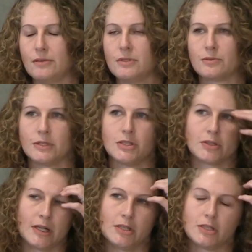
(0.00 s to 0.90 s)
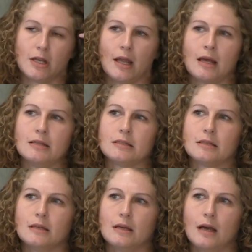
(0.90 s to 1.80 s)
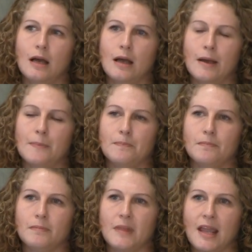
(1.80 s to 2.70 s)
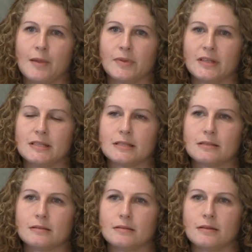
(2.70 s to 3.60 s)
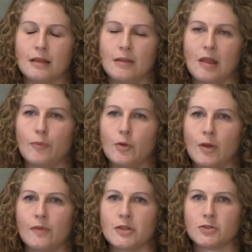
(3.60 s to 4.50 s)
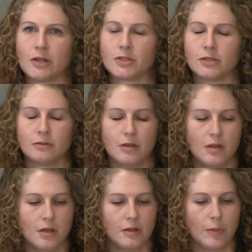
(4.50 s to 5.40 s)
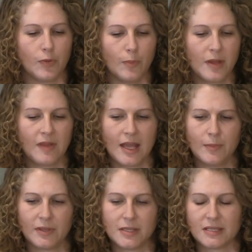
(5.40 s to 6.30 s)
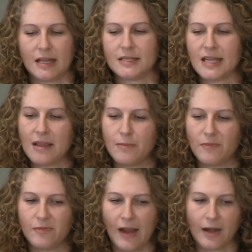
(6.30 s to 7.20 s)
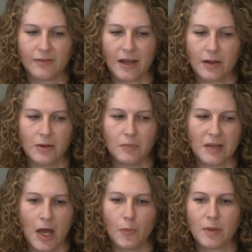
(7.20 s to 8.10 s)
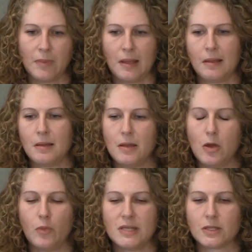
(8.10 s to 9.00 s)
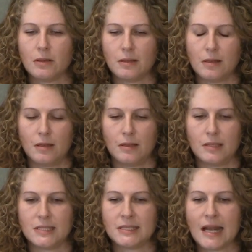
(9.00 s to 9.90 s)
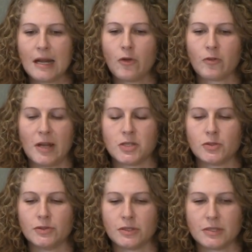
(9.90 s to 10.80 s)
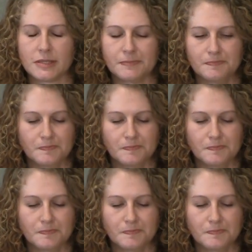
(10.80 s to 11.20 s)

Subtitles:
It was really strange. And the ambulance, they put me on the stretcher, they put me in the ambulance, and that same firefighter who had been helping me was standing over my shoulders.